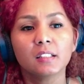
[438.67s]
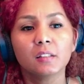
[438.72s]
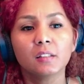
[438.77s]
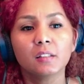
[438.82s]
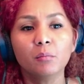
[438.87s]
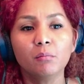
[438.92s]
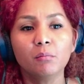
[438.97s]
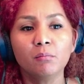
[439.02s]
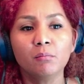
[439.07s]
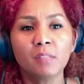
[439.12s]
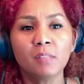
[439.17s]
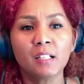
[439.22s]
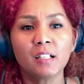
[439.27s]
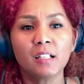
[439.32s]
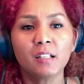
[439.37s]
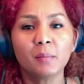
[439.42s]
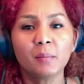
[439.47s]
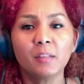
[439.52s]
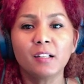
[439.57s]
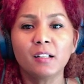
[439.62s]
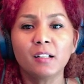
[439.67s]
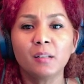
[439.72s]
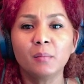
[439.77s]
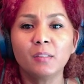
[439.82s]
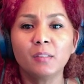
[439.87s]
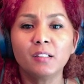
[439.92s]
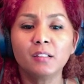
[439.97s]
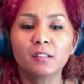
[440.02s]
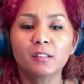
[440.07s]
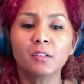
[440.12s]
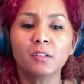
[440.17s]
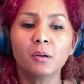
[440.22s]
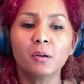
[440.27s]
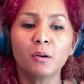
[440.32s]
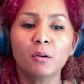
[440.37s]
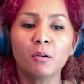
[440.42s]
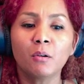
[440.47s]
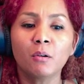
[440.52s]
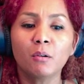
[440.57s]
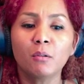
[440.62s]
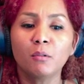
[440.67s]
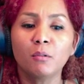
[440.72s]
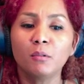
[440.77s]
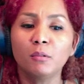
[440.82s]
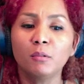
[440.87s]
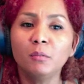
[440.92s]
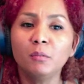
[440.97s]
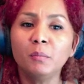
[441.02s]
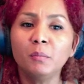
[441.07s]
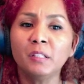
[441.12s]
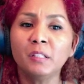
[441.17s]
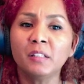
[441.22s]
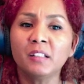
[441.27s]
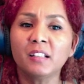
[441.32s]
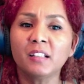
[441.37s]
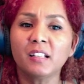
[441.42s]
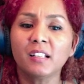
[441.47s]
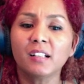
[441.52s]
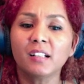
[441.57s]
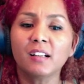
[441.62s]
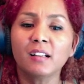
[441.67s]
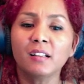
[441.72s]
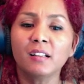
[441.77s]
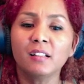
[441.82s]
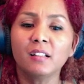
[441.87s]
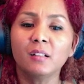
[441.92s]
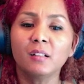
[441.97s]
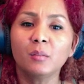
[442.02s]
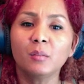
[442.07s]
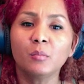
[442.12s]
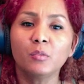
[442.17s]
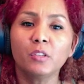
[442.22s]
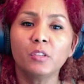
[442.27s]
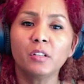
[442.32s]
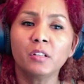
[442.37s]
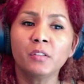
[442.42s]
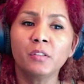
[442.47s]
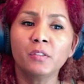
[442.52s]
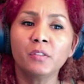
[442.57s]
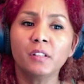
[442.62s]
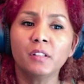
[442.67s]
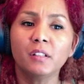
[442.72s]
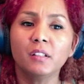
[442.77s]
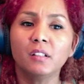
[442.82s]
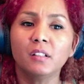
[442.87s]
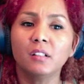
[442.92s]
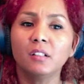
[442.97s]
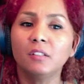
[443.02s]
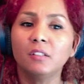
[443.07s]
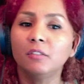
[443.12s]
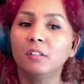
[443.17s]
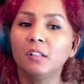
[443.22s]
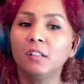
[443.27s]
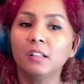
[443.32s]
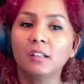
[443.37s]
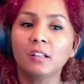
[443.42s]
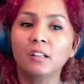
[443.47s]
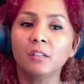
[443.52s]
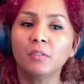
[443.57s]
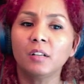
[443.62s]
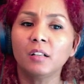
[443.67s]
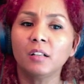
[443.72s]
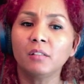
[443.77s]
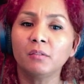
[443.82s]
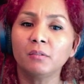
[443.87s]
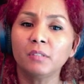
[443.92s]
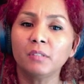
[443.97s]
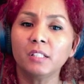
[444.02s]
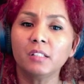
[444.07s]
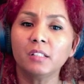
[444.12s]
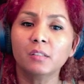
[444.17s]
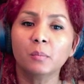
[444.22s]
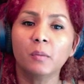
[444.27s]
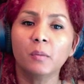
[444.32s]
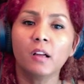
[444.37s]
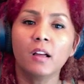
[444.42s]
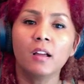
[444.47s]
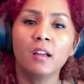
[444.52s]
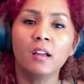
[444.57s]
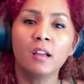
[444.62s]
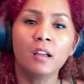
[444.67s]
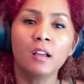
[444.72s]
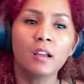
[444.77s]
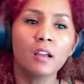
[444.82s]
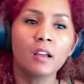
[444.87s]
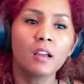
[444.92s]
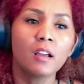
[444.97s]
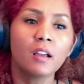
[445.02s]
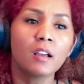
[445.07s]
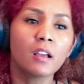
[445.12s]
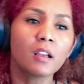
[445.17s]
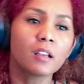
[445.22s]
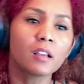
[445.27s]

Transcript: My mama told me that I am worthy of love and respect.